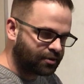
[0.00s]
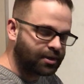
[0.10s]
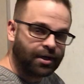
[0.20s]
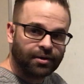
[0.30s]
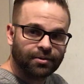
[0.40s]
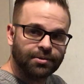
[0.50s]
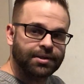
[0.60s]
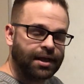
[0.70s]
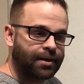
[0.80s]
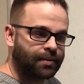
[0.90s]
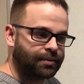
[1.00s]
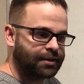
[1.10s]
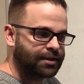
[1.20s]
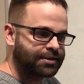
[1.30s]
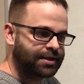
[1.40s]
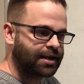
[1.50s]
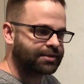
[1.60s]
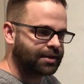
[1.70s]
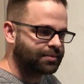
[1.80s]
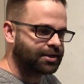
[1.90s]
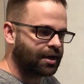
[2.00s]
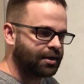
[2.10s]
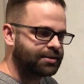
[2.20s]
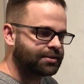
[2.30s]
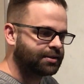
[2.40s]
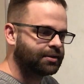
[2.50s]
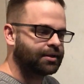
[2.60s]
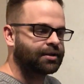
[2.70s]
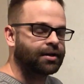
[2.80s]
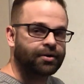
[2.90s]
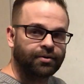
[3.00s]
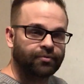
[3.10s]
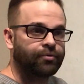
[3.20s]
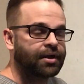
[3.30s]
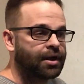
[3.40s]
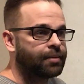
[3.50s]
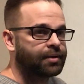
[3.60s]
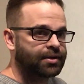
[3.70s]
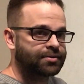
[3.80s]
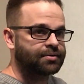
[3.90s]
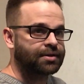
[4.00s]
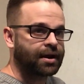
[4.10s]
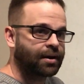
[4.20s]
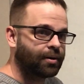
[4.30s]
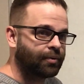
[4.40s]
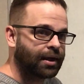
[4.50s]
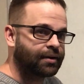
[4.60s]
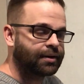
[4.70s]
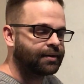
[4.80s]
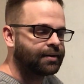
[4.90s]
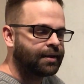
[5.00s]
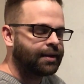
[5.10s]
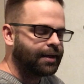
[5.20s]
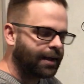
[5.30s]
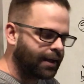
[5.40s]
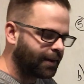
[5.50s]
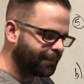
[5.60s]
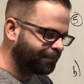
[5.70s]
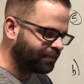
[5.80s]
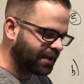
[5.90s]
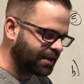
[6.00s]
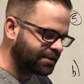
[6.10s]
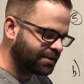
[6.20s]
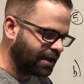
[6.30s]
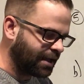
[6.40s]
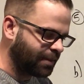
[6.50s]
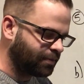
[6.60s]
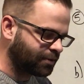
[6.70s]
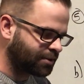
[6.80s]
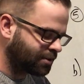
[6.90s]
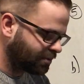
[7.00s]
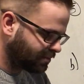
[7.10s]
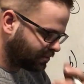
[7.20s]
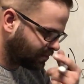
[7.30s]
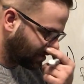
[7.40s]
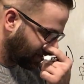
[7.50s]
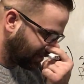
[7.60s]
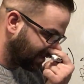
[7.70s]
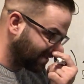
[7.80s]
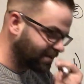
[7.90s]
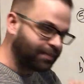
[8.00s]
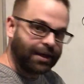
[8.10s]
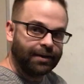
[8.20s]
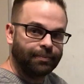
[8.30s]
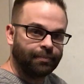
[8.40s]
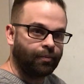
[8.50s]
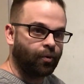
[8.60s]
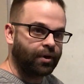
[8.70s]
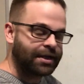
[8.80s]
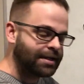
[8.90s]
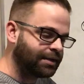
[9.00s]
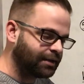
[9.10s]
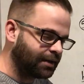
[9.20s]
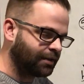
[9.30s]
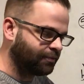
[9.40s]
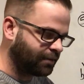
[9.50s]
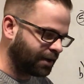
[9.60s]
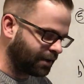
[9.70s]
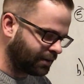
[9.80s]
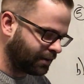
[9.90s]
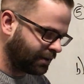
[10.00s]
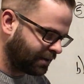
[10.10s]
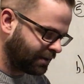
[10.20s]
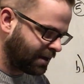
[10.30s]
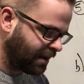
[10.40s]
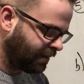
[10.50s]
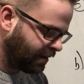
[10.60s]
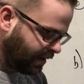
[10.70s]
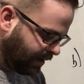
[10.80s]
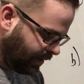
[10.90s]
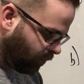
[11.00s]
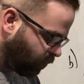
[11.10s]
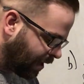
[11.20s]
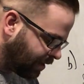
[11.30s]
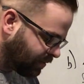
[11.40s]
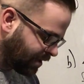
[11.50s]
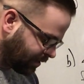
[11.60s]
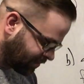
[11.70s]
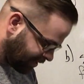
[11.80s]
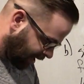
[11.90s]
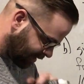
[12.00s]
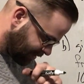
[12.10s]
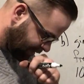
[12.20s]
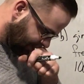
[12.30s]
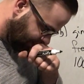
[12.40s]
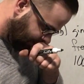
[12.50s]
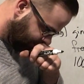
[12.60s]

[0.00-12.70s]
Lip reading: conductors that are the exact same size, the conductor in free air, because there's air around it, is able to dissipate more heat in the air. When you end up sizing it,